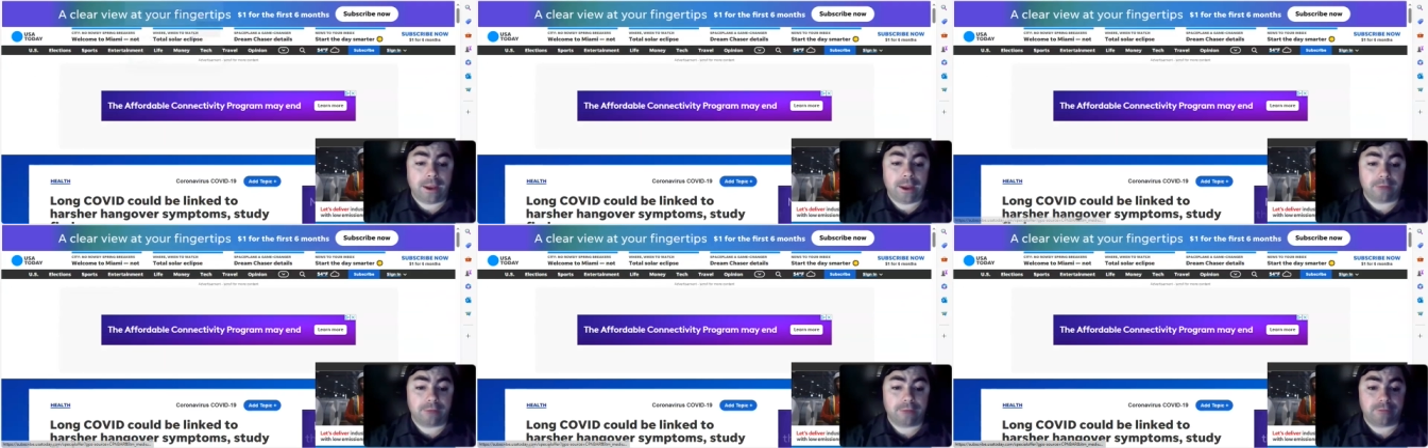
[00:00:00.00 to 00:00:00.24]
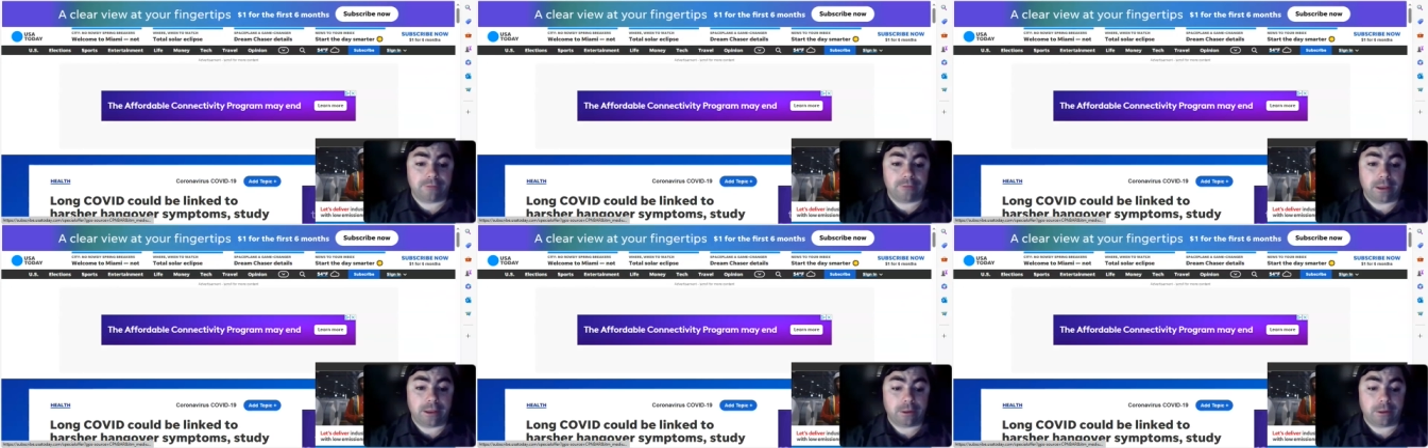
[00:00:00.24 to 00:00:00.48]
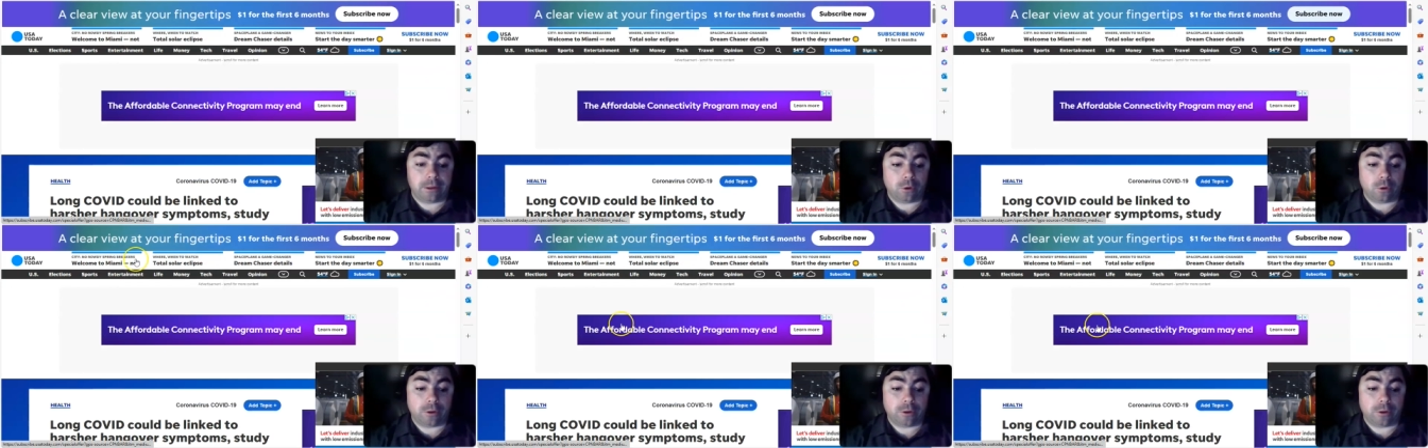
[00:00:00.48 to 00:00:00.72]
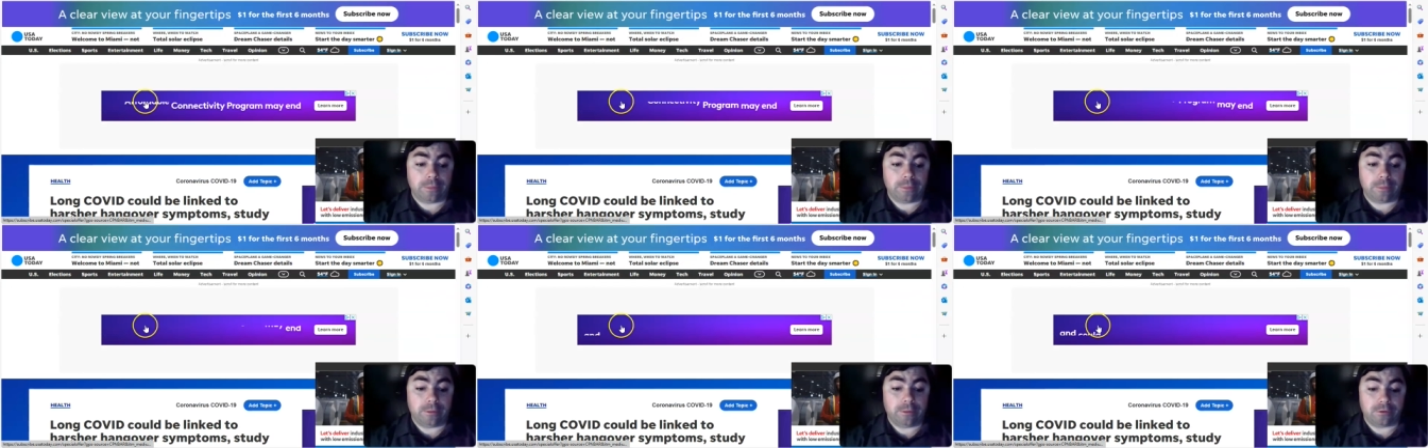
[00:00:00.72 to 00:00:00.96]
have to take a
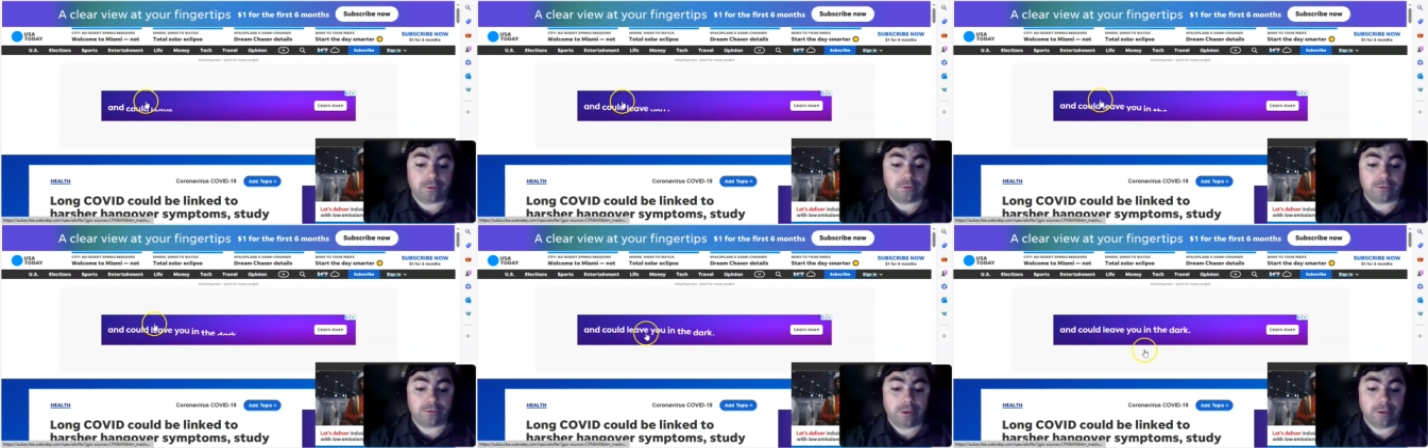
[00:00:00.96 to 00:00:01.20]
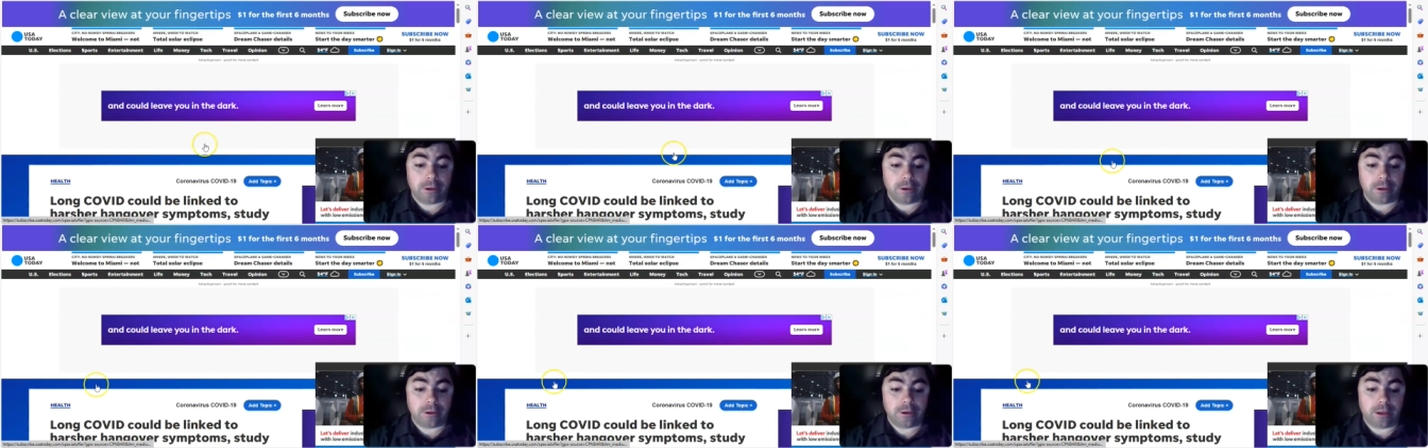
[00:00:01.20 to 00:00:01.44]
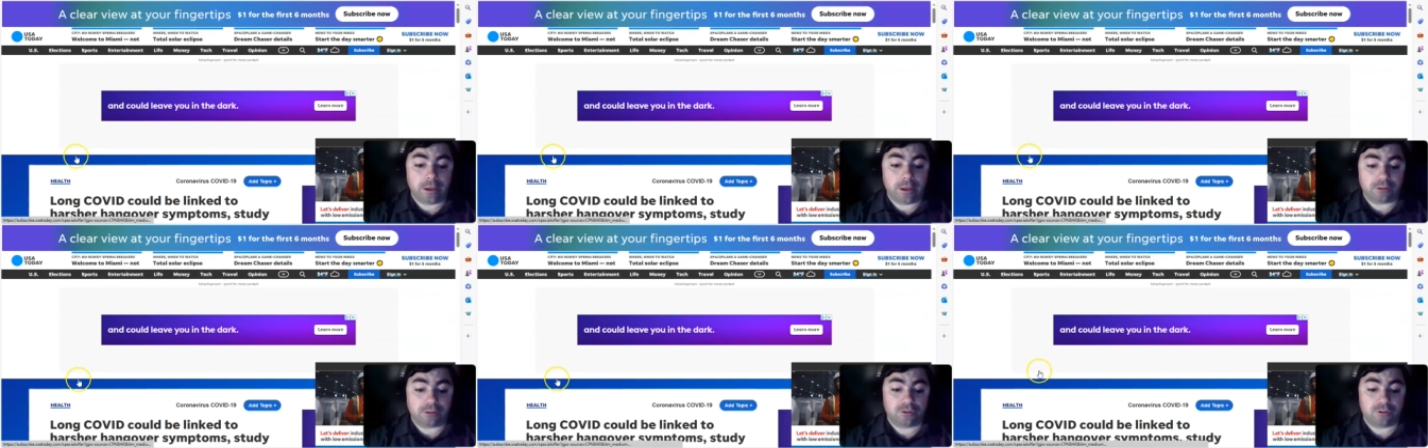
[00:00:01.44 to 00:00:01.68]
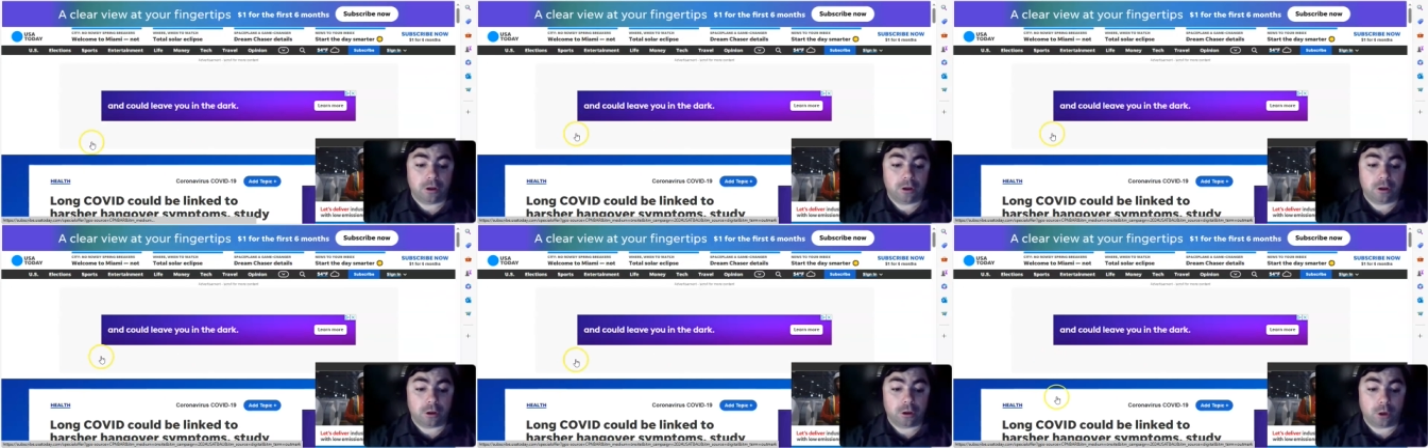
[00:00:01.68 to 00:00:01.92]
look at this.
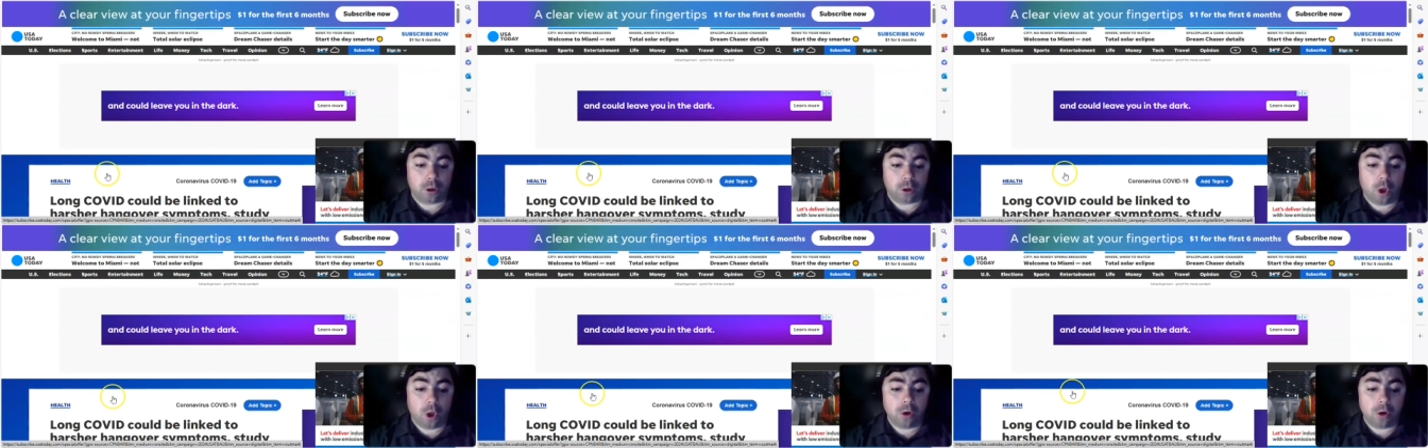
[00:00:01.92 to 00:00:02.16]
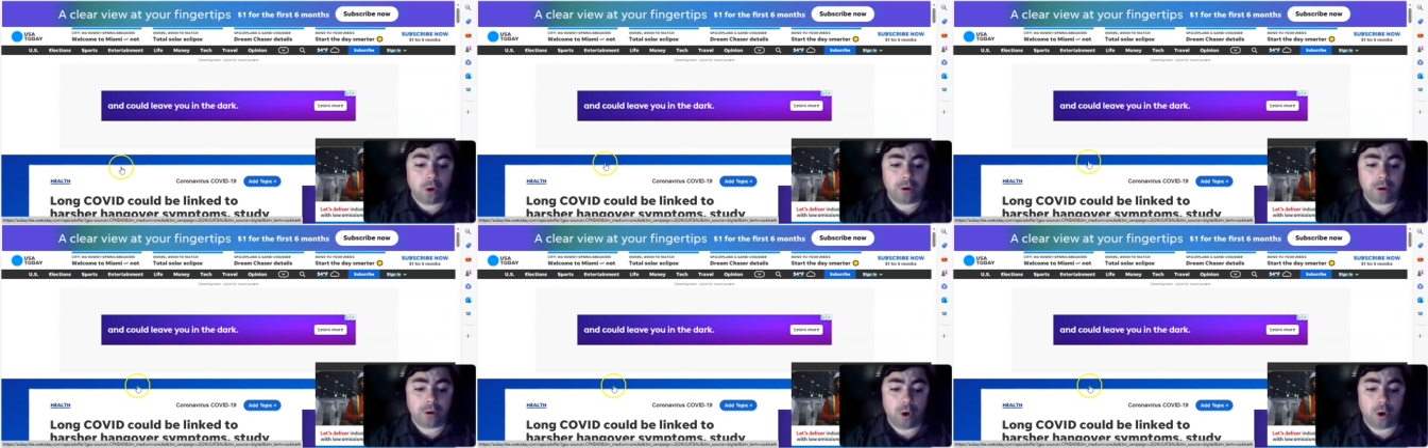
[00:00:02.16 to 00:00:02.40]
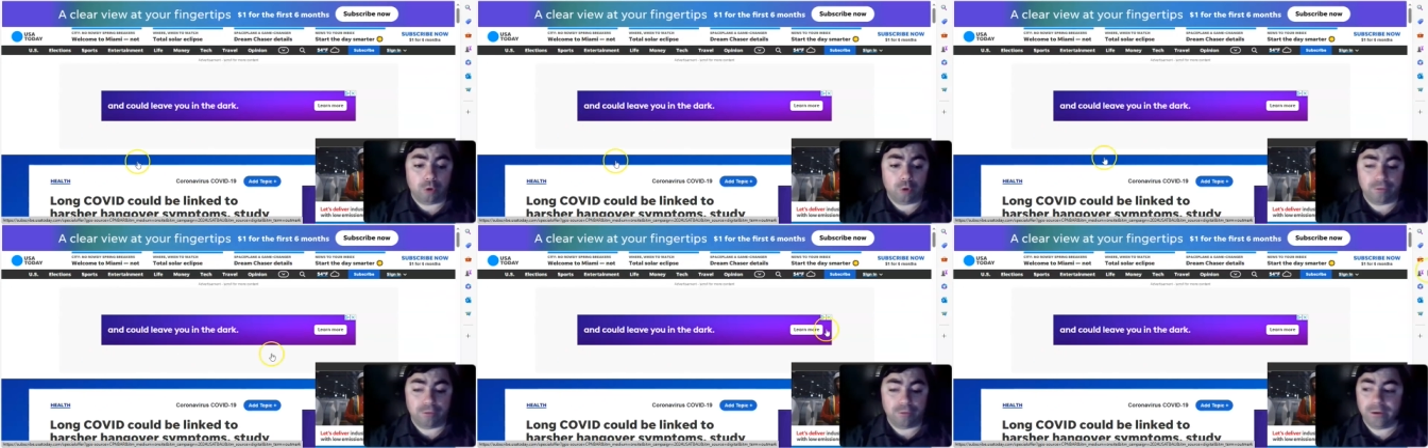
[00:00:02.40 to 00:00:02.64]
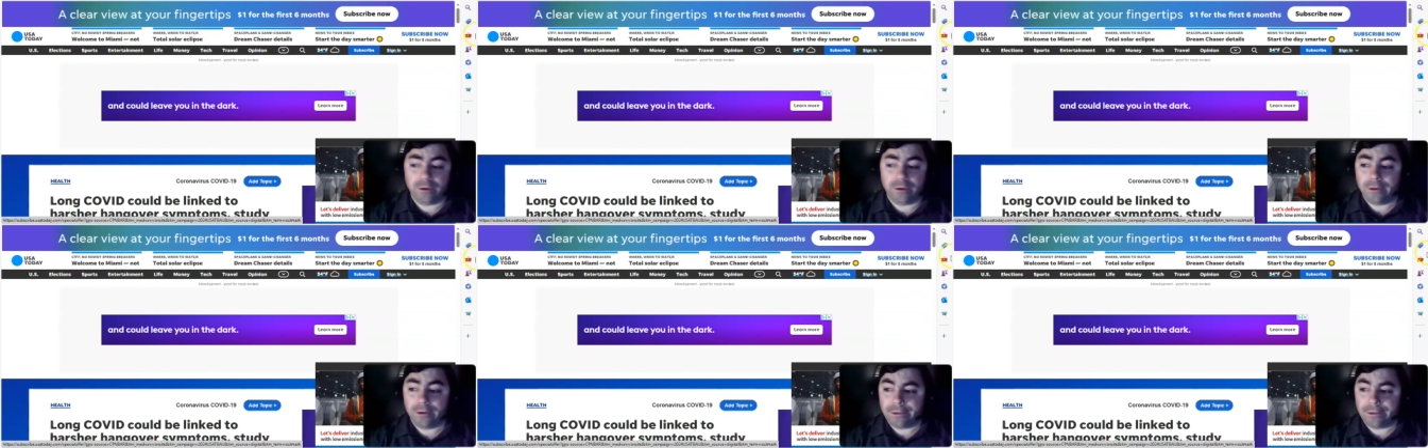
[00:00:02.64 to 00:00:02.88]
Yes, long
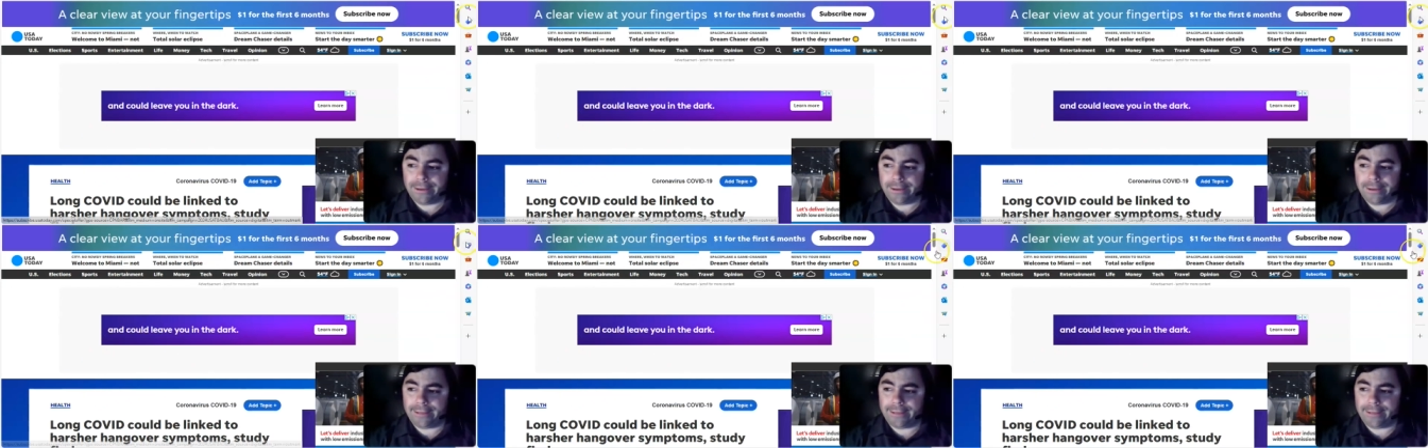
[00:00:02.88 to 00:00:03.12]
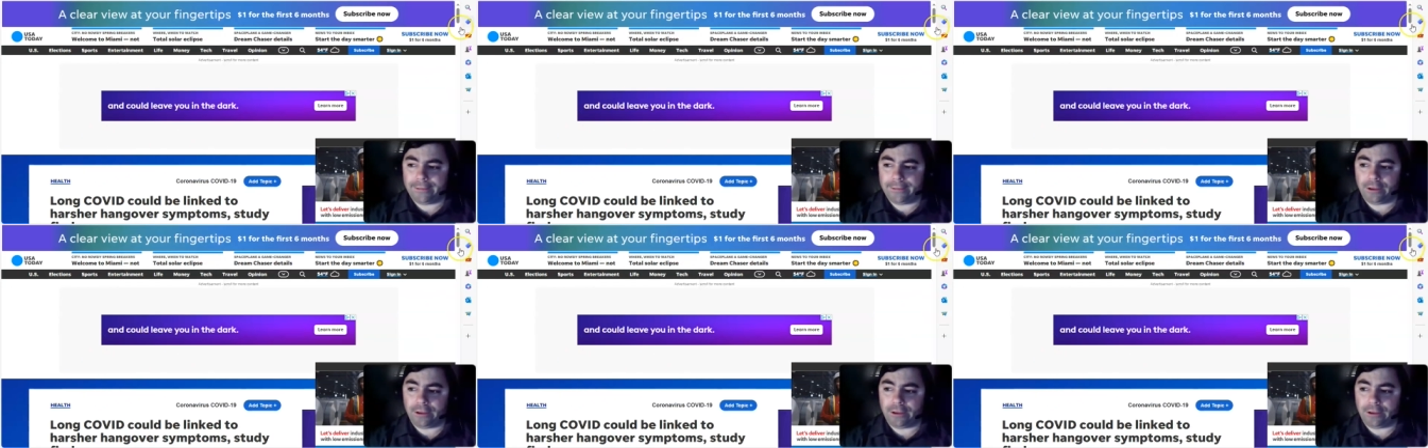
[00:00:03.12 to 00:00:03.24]
COVID, get